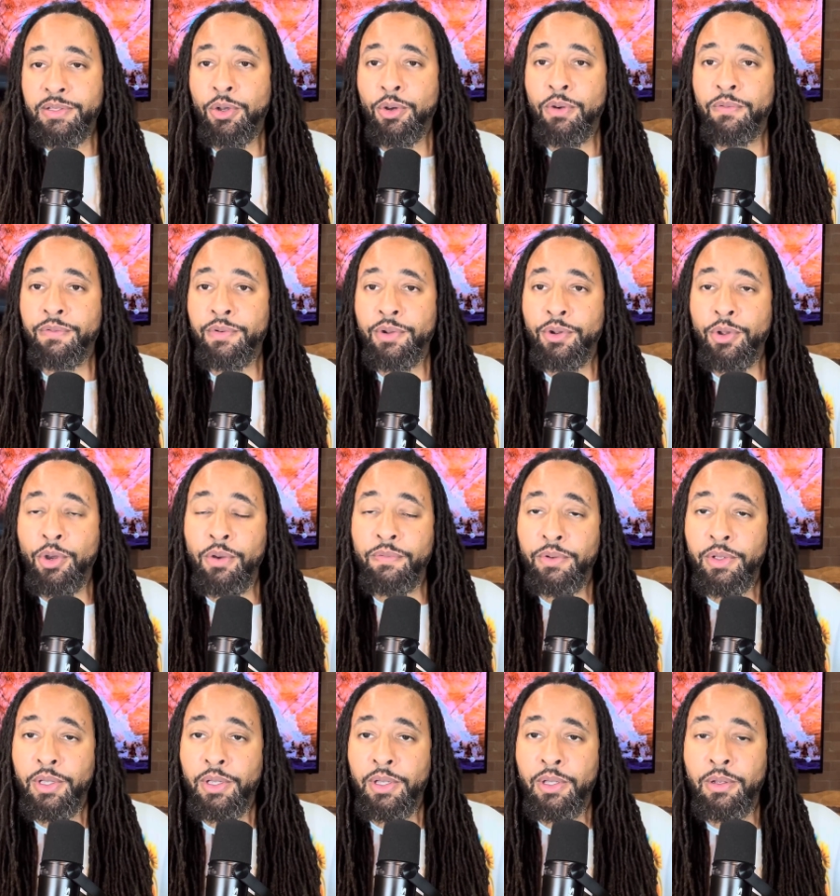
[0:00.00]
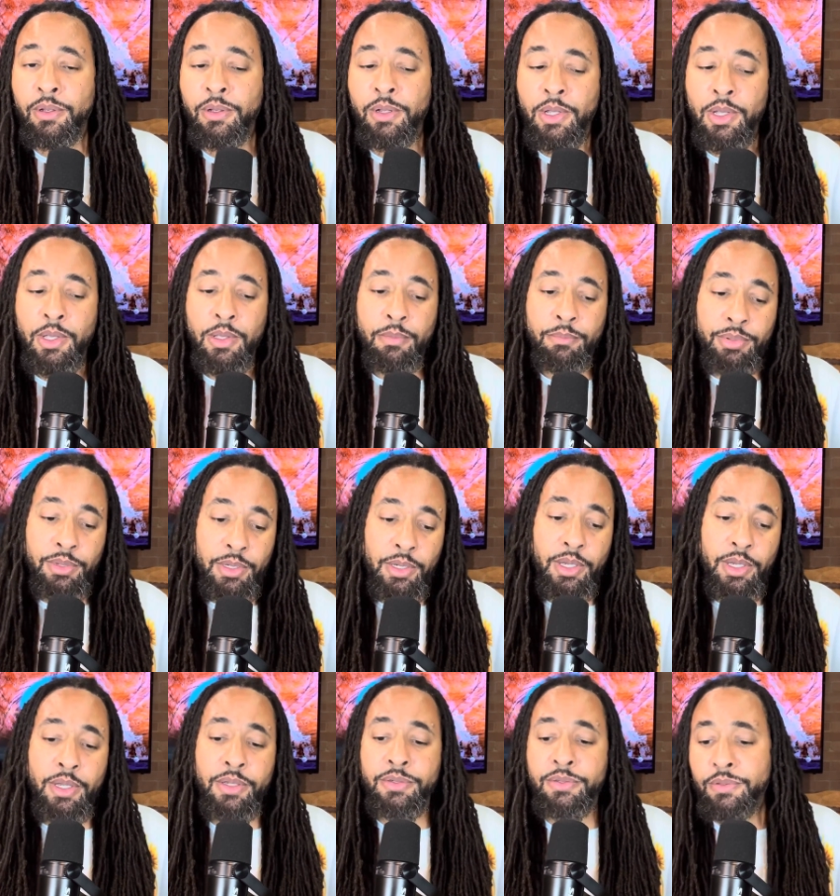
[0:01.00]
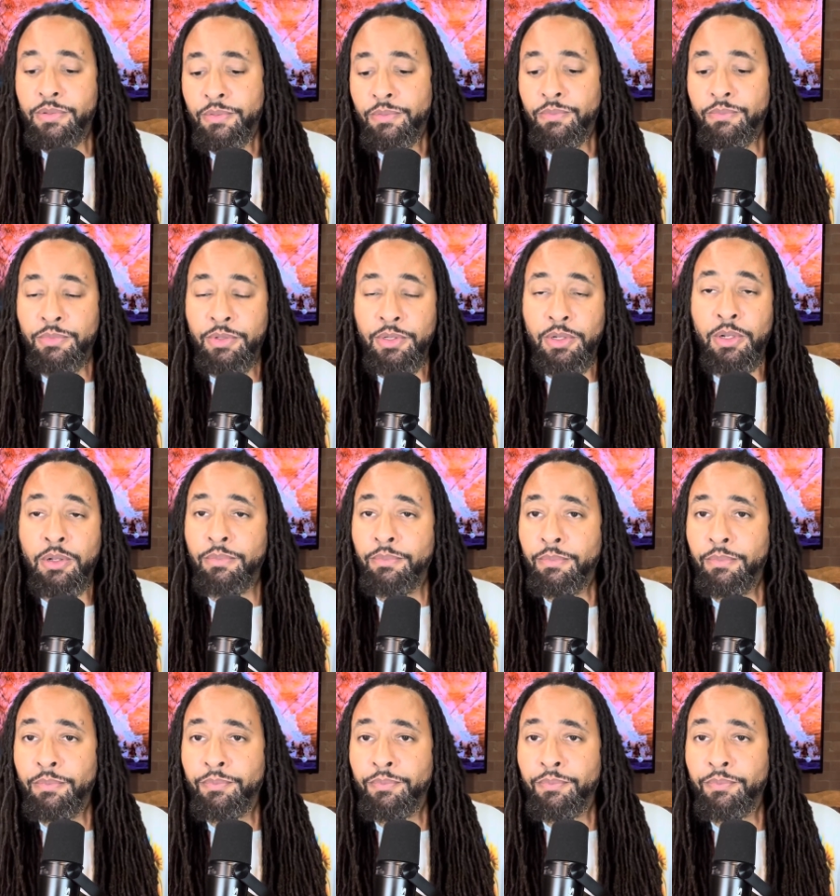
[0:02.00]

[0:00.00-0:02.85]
over and over again because you know